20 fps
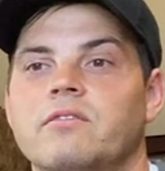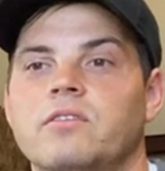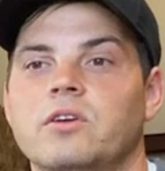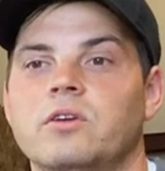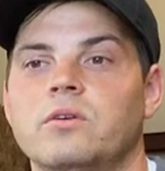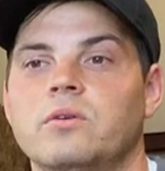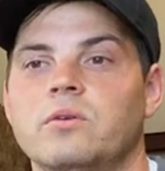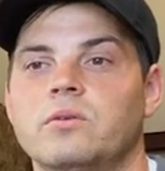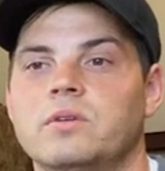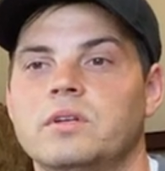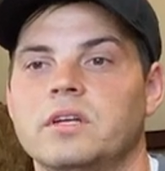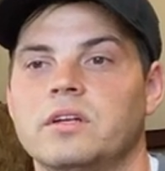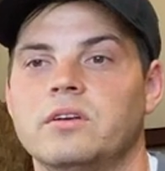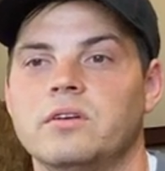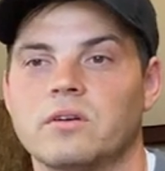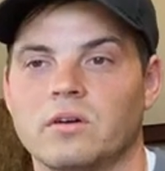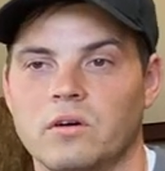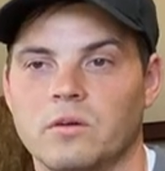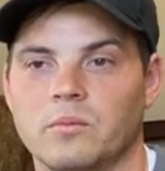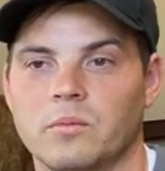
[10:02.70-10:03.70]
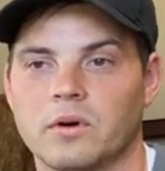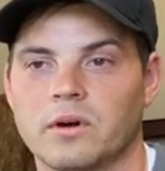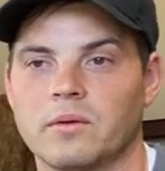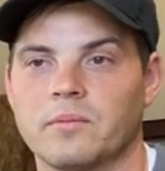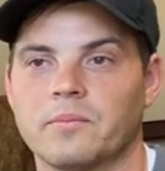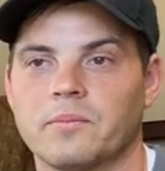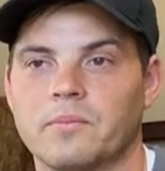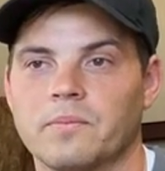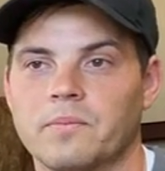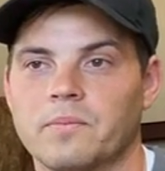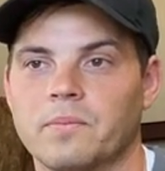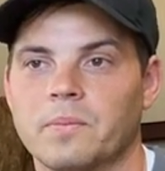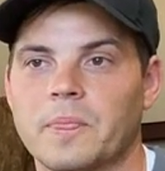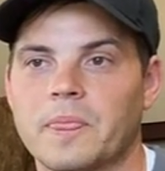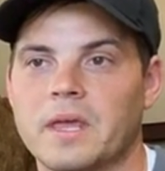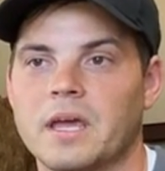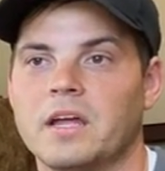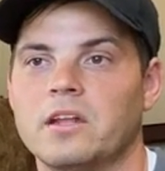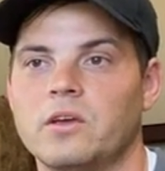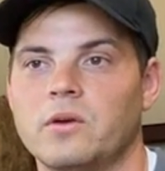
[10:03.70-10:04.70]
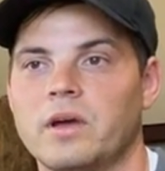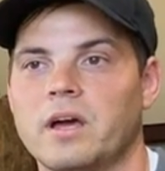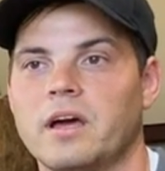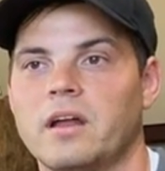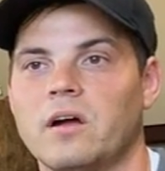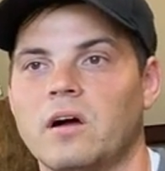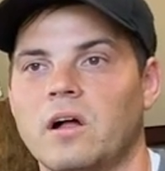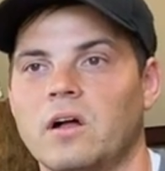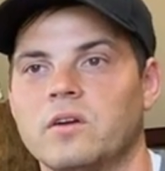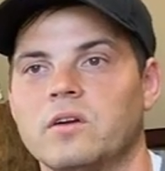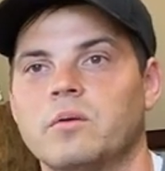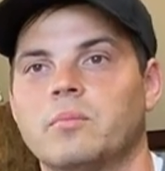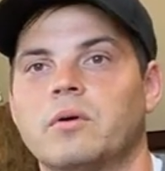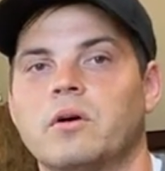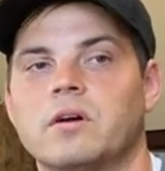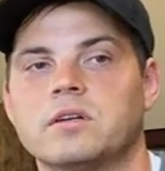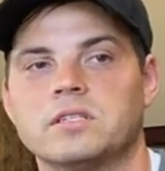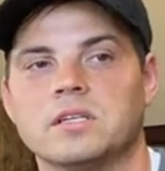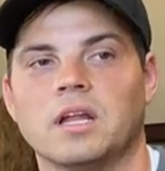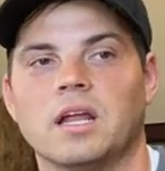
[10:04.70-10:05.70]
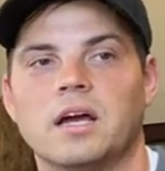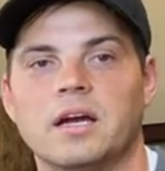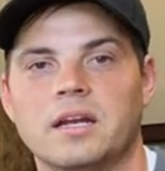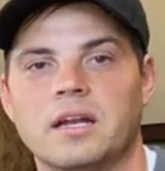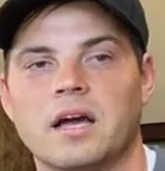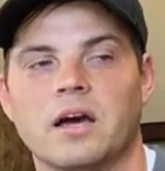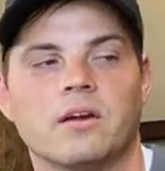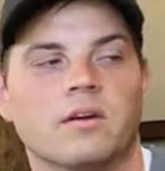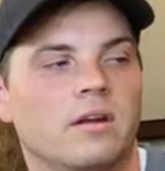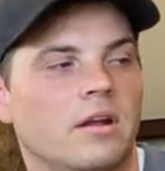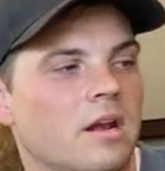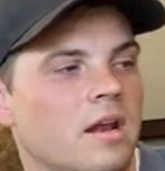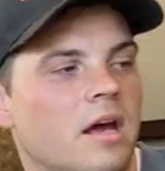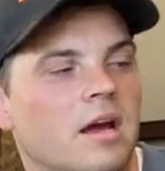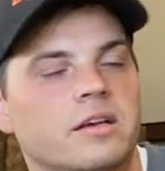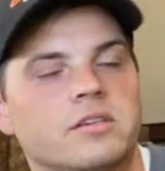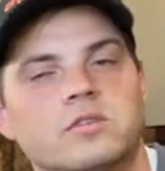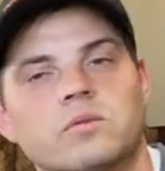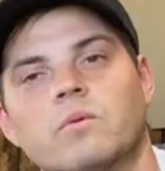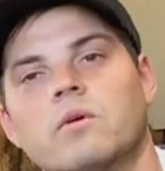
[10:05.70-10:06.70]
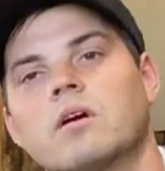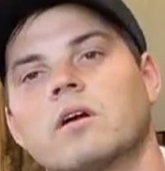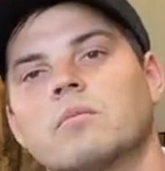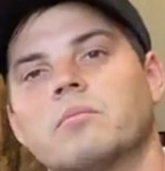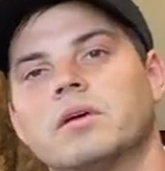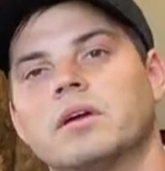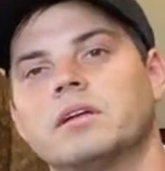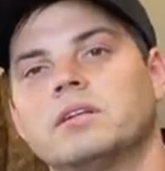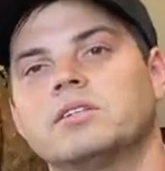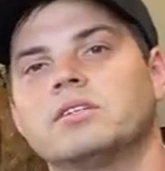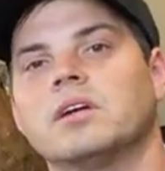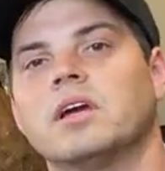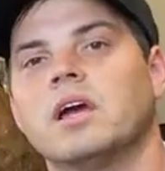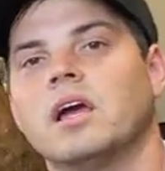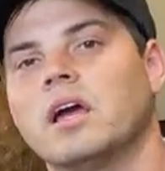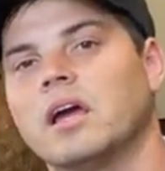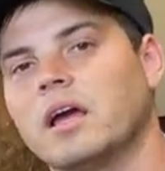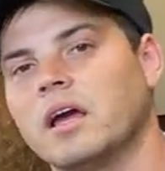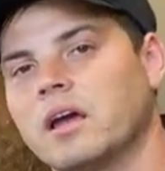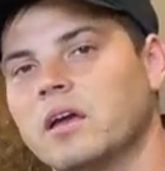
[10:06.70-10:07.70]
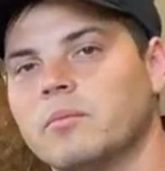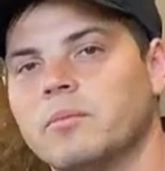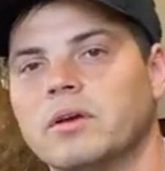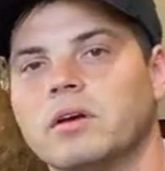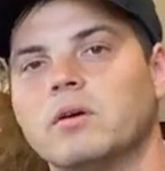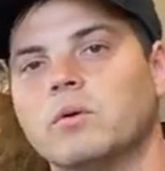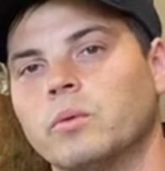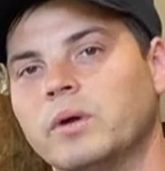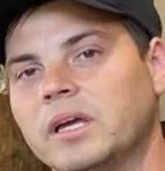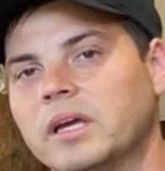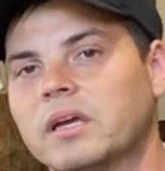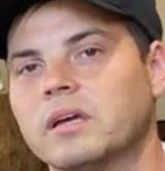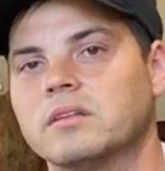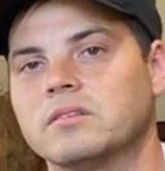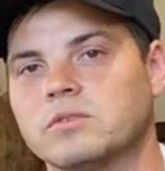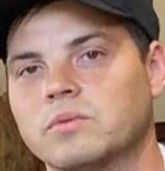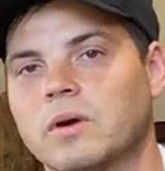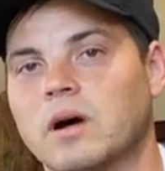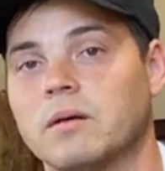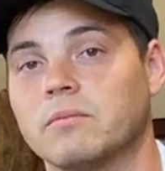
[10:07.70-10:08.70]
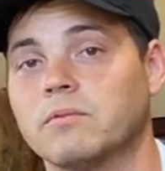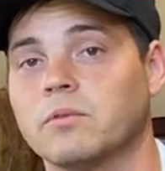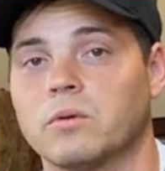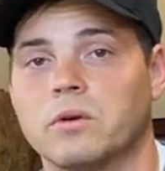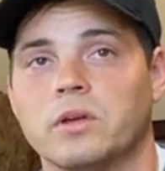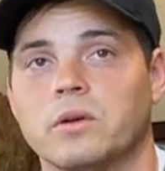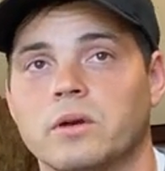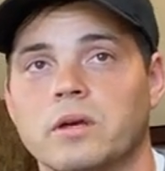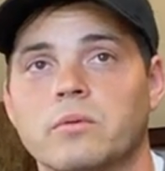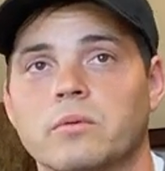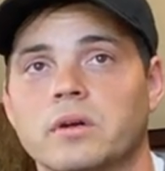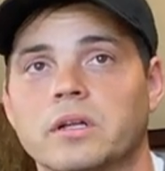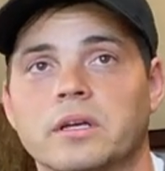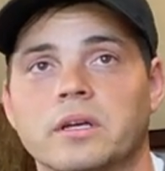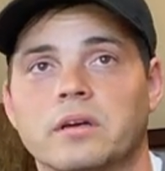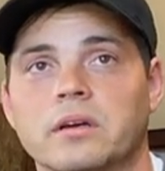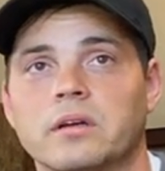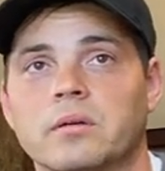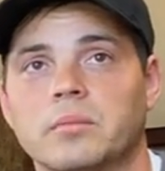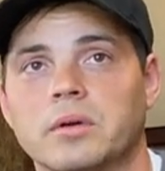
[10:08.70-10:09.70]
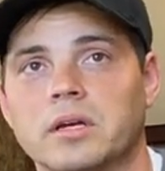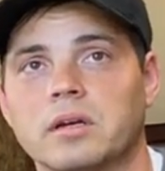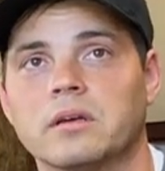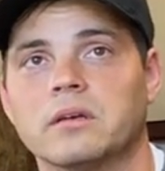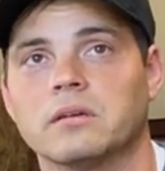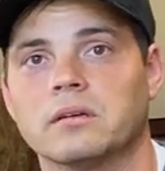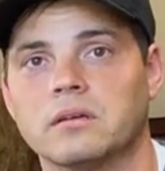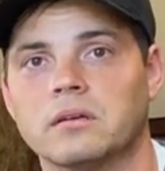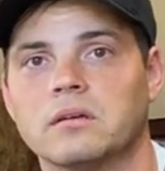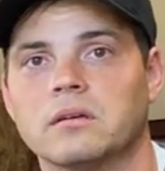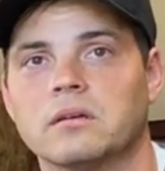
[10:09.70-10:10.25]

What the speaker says: if you did your homework and you had all your parts lined out on a nice workbench, it could be a weekend swap for you. It really could be.